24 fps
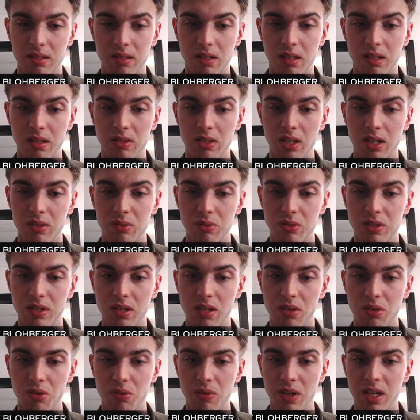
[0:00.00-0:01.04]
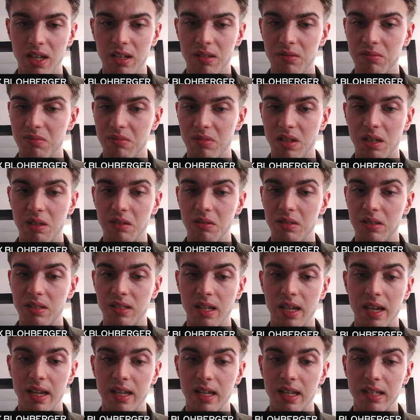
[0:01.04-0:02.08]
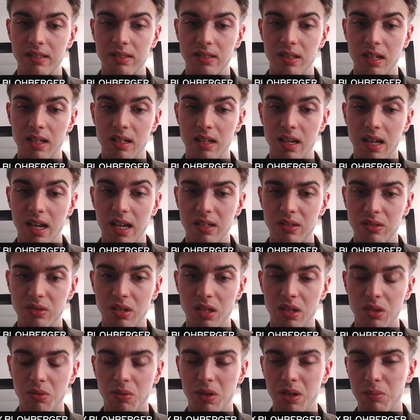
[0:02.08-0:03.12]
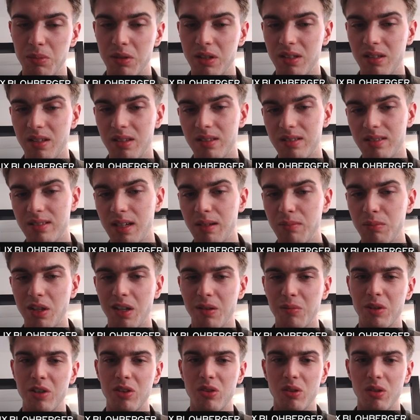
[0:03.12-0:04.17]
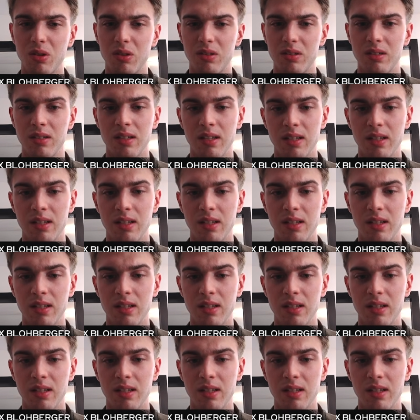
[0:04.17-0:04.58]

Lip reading: He can take on c3 and I guess take again on c3. But at the same time, I thought